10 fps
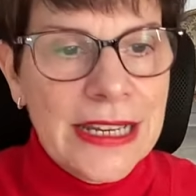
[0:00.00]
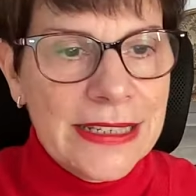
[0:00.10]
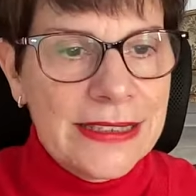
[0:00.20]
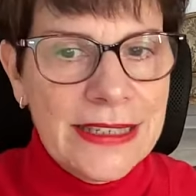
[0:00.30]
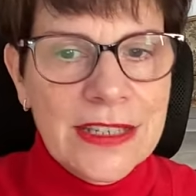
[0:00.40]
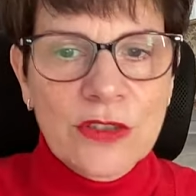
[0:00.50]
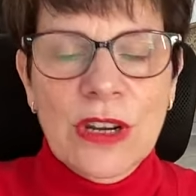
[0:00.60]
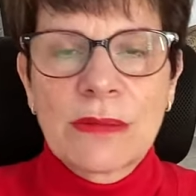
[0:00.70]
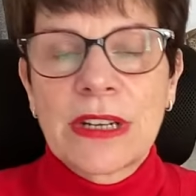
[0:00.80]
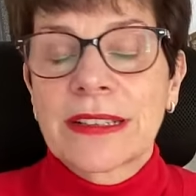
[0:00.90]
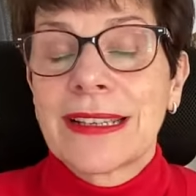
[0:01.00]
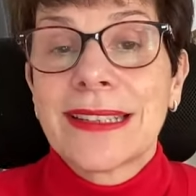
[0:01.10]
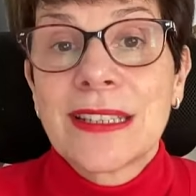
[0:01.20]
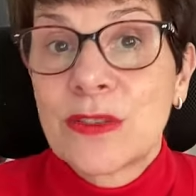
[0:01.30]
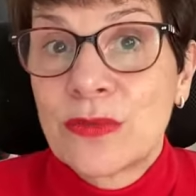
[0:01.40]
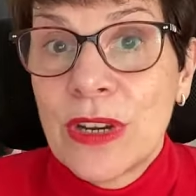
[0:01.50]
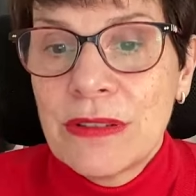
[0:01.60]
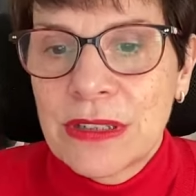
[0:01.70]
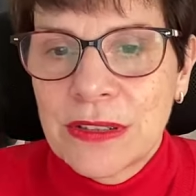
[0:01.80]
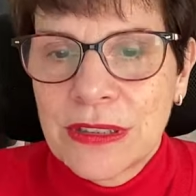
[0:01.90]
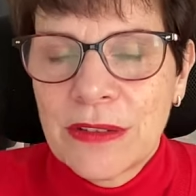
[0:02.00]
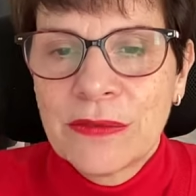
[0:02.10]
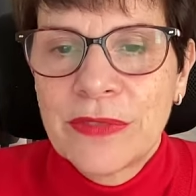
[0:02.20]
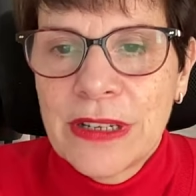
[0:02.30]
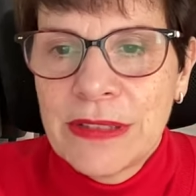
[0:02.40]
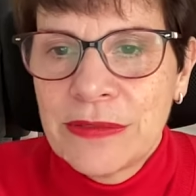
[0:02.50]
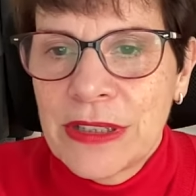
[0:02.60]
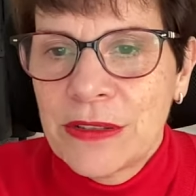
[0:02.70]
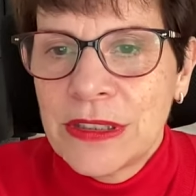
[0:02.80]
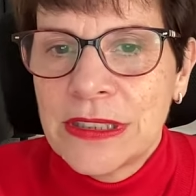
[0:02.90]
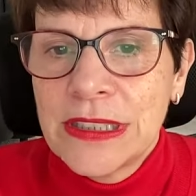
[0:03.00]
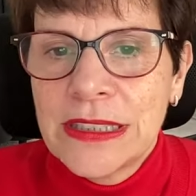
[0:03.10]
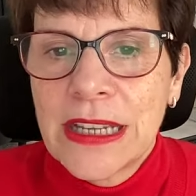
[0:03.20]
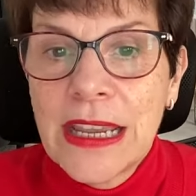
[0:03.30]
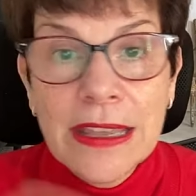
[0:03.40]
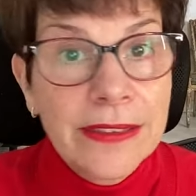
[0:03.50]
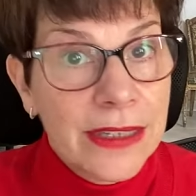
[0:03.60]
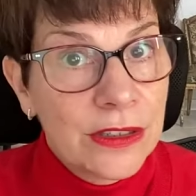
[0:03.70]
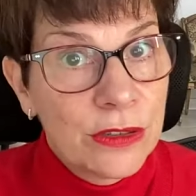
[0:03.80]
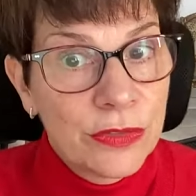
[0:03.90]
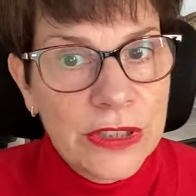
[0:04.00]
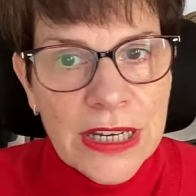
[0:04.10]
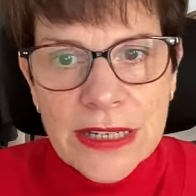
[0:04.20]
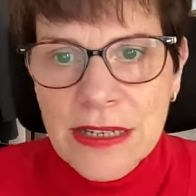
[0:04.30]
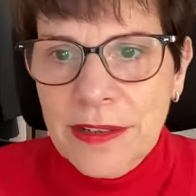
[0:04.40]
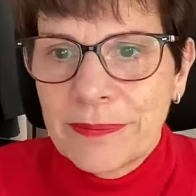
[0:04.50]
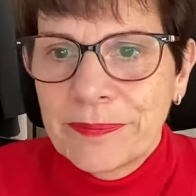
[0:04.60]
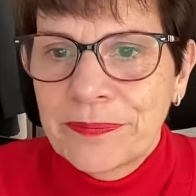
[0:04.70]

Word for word: described like that. That's very good. Very, very good indeed. Thank you for the idea.